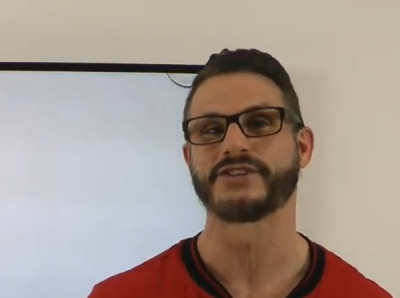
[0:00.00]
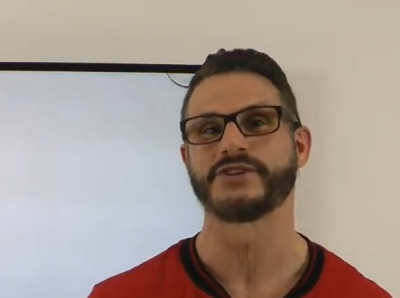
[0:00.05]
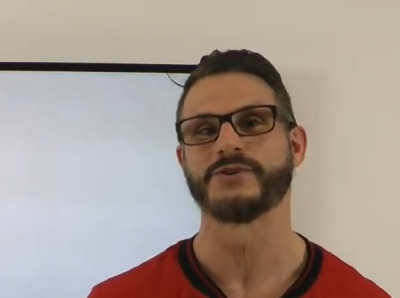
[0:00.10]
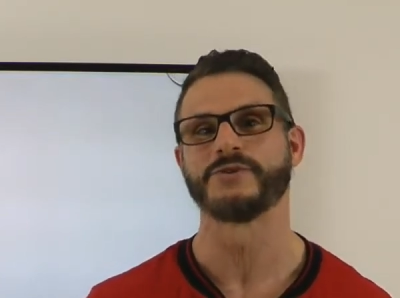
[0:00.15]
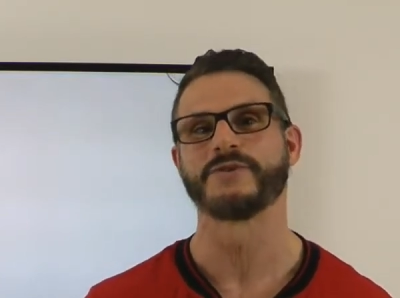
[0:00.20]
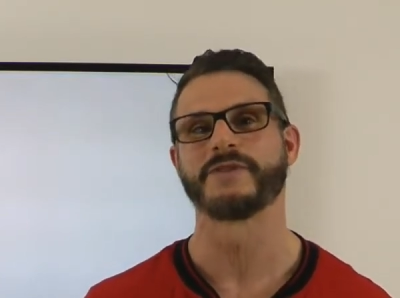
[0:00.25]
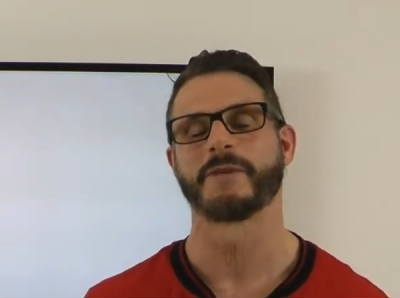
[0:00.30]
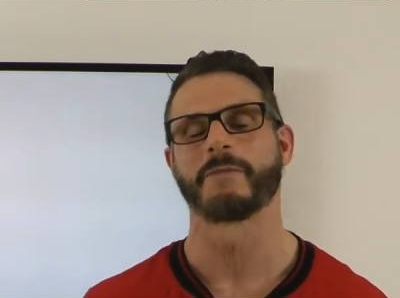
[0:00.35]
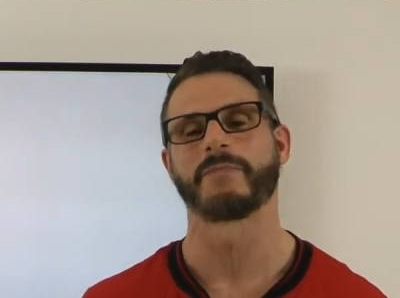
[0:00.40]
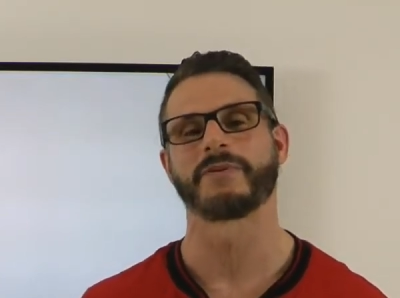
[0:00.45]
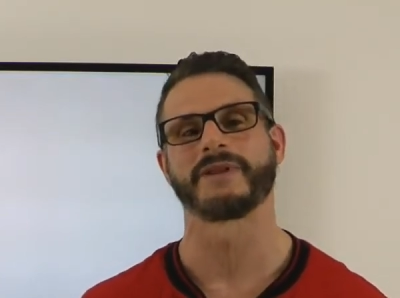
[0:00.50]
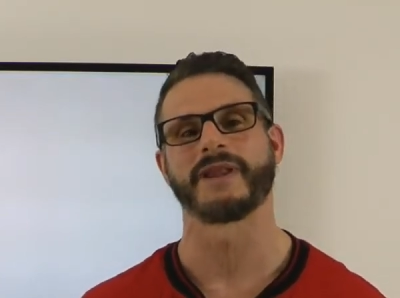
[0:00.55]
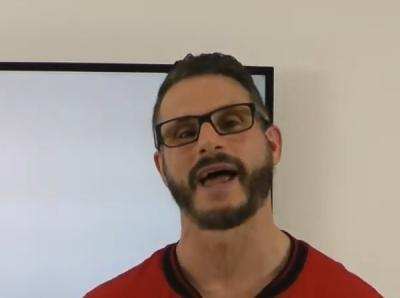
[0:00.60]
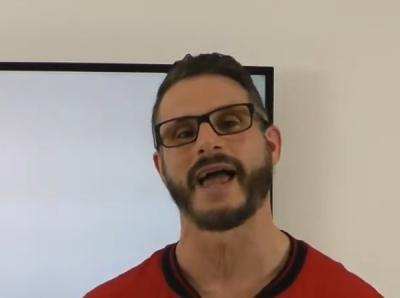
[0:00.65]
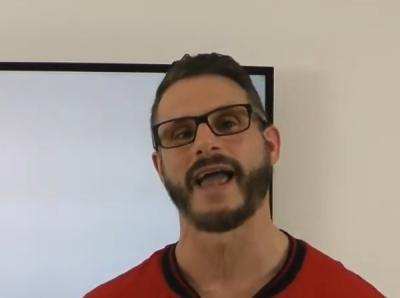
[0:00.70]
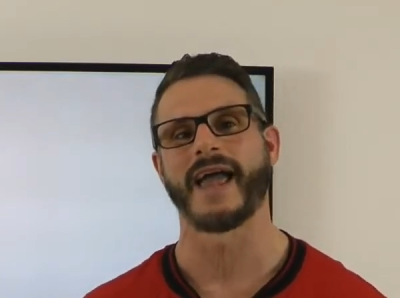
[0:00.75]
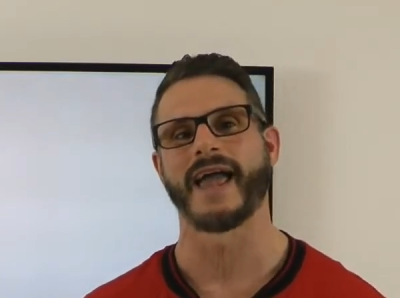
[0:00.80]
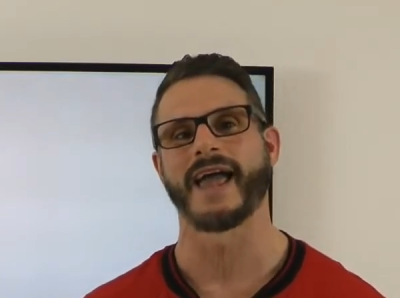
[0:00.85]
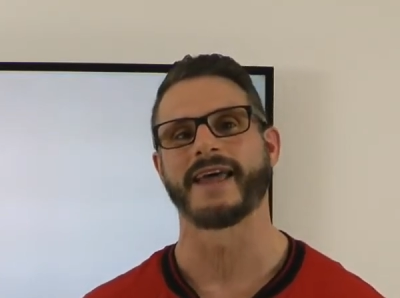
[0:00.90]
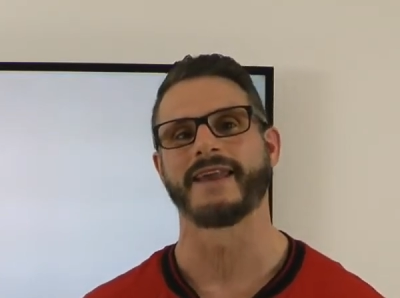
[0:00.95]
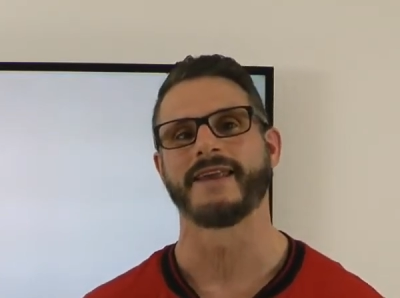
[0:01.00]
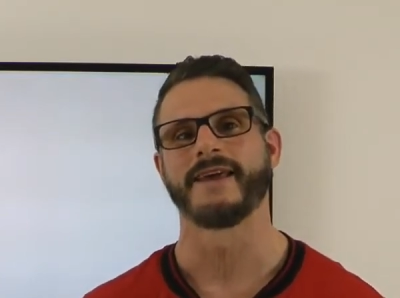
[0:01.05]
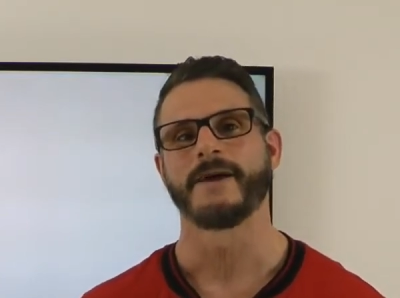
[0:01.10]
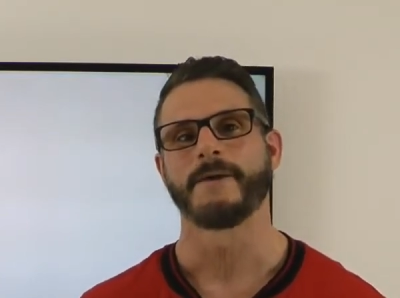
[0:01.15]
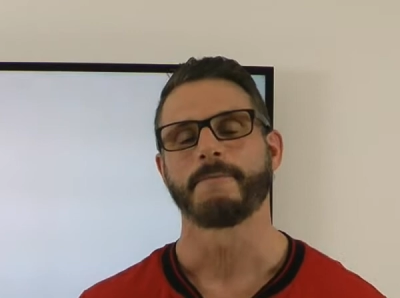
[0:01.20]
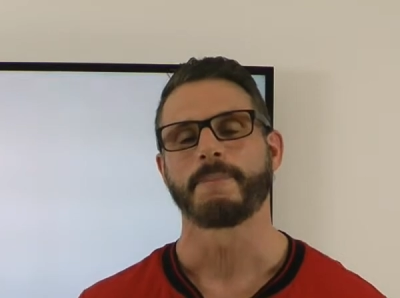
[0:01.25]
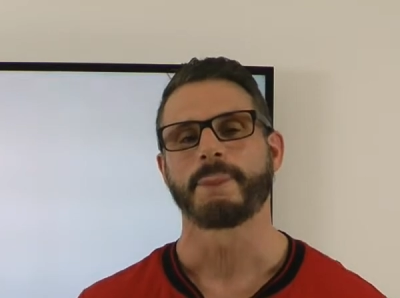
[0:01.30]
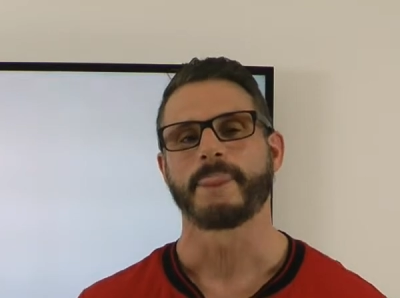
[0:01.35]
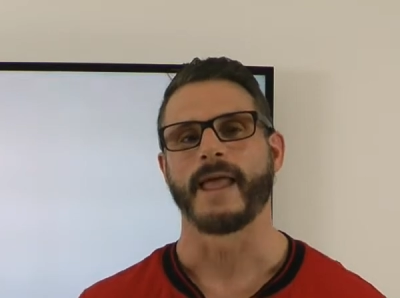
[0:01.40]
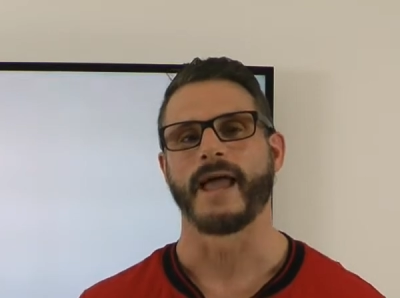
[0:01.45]
to the plan,
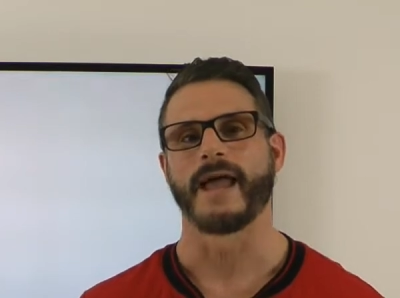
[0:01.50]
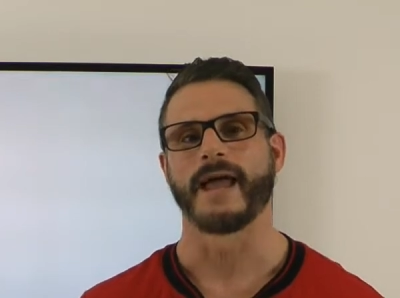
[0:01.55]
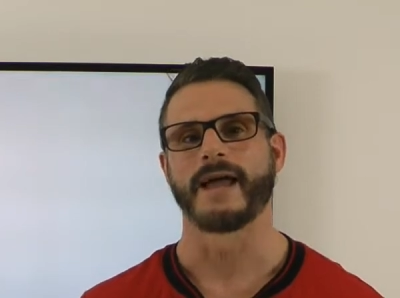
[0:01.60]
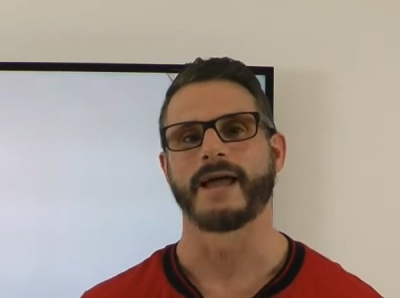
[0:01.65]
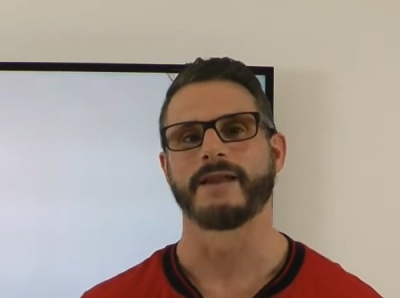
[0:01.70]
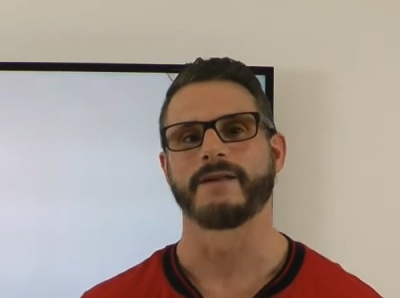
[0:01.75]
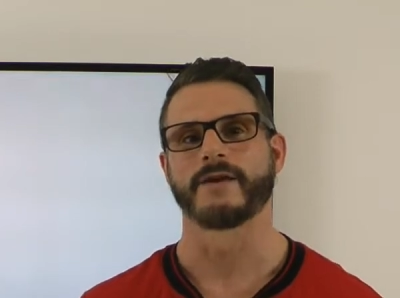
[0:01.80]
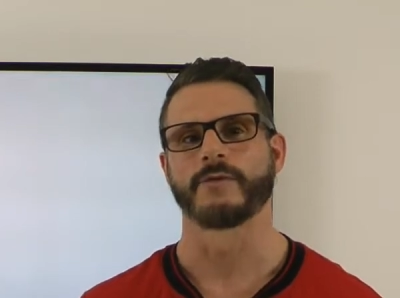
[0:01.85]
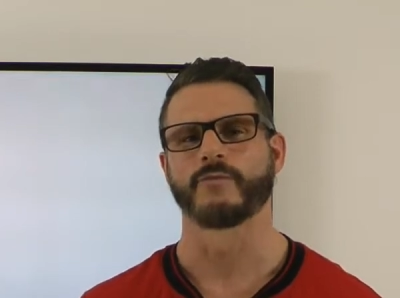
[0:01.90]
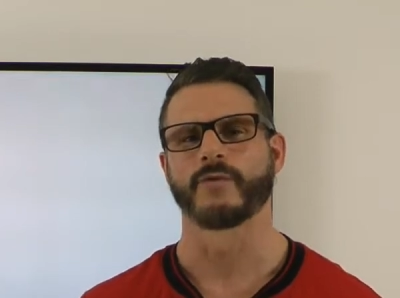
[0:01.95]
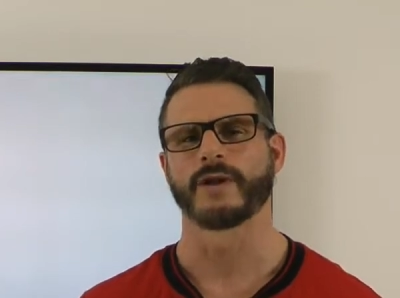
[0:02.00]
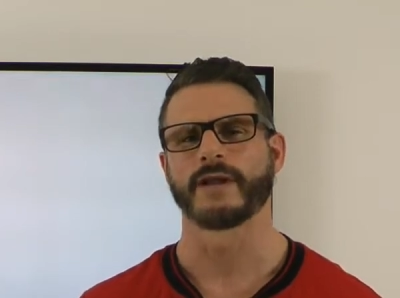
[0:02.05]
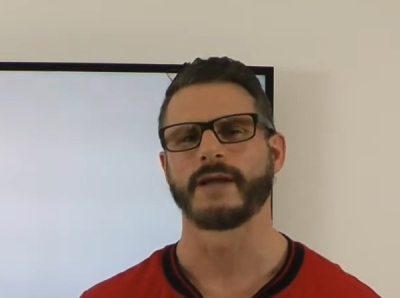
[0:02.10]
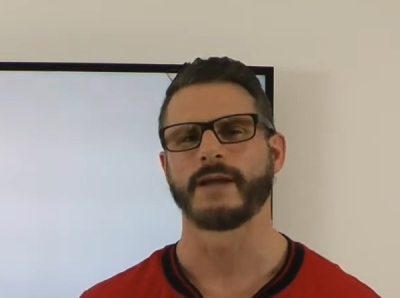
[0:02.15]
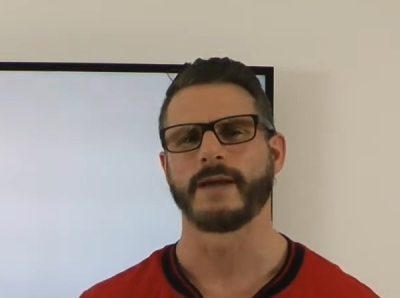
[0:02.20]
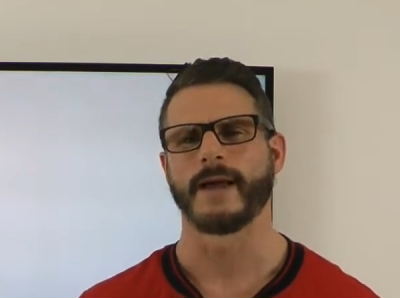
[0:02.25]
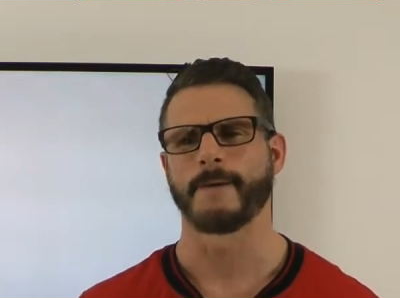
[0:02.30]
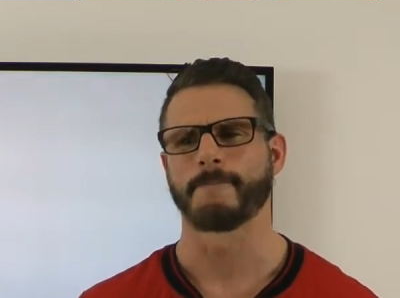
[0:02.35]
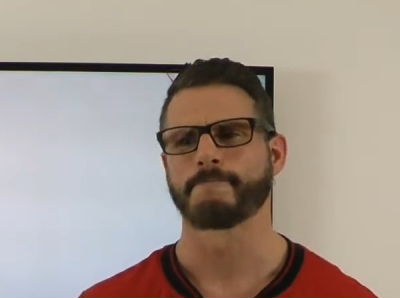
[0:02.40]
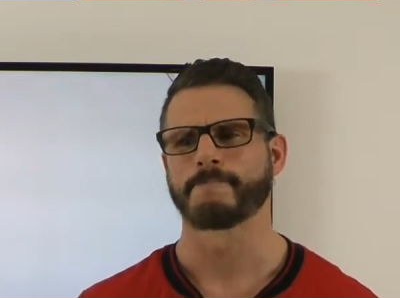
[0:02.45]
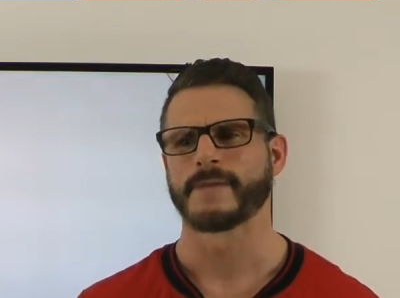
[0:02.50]
and it really